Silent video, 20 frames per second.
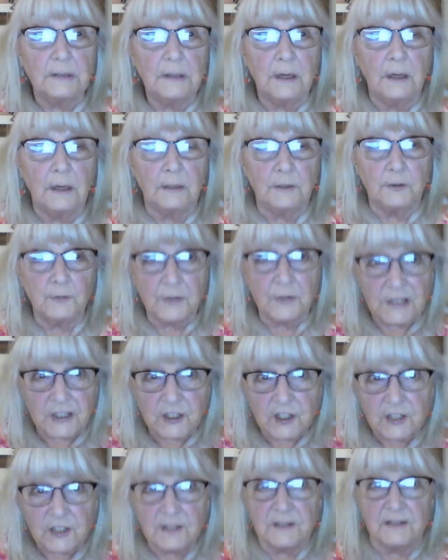
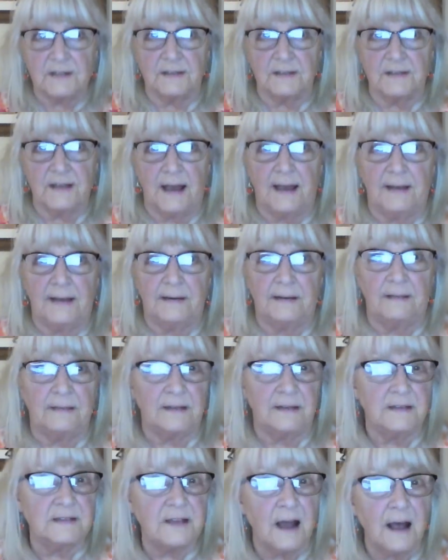Christian society,
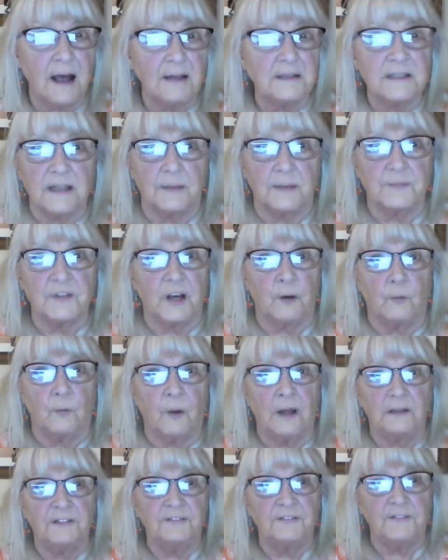these concepts are
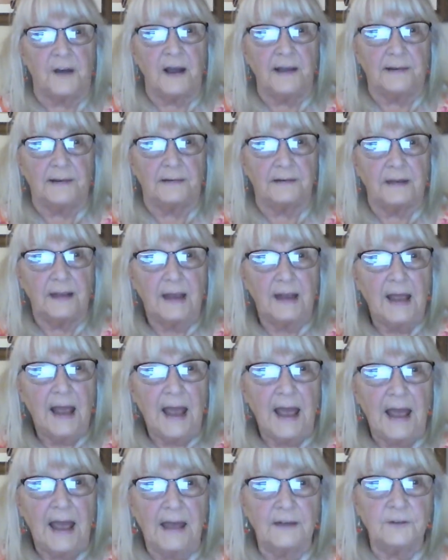well defined
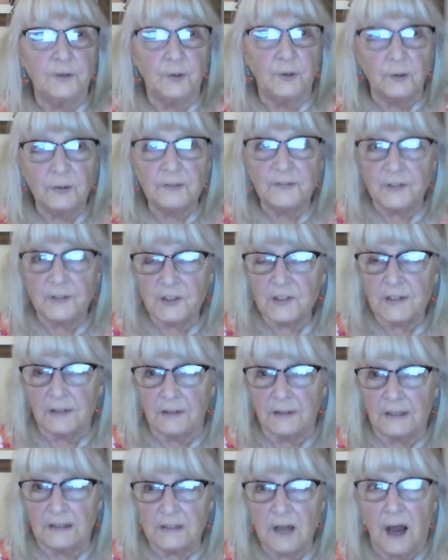and
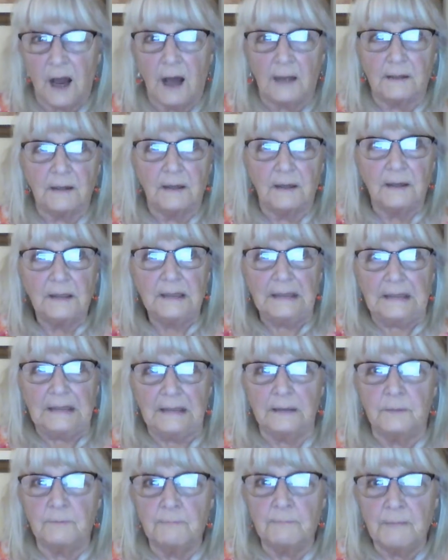universally taught
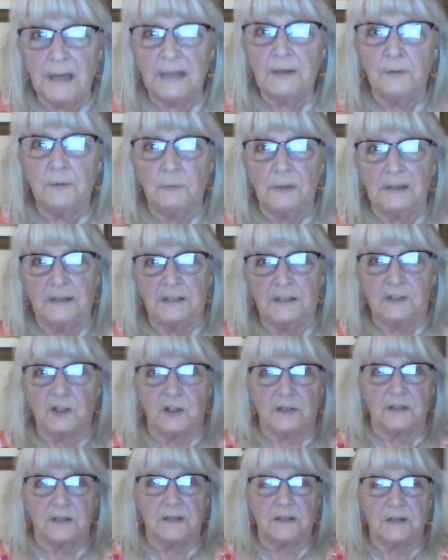in many
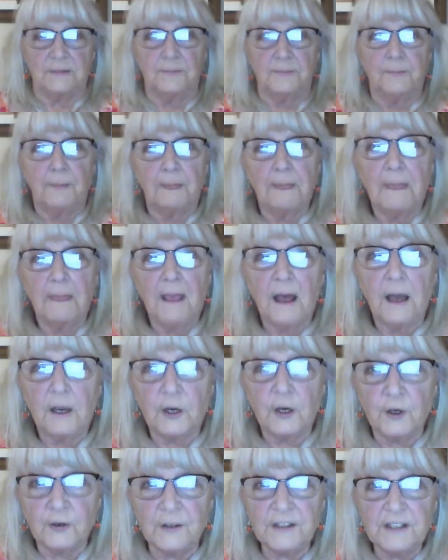religions.
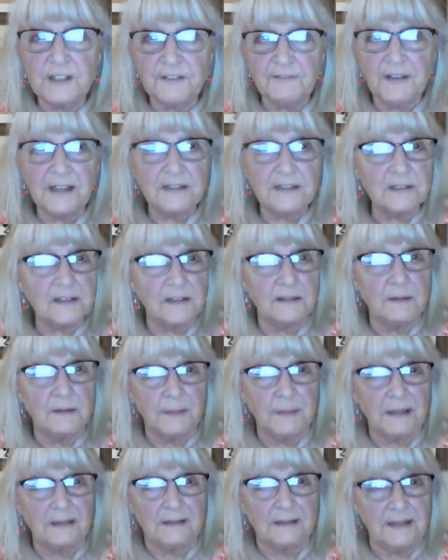Current events in the
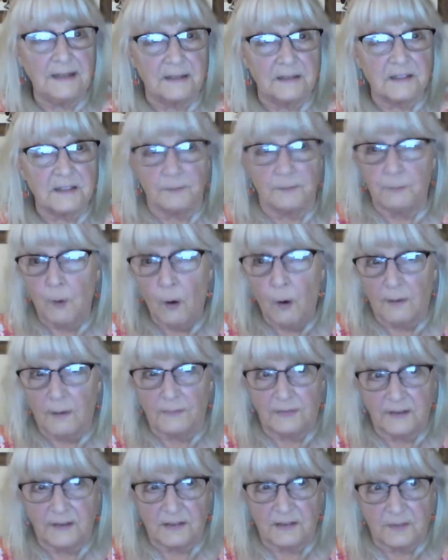Middle East
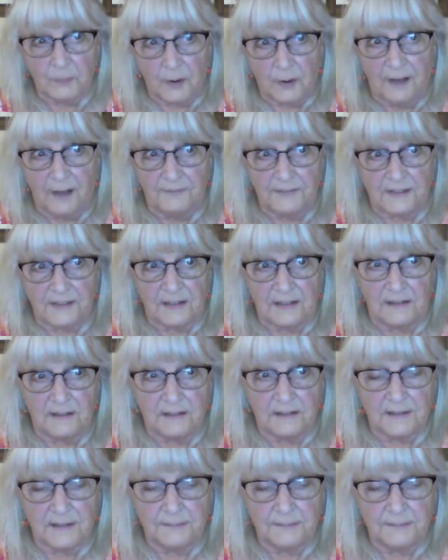support these prophecies.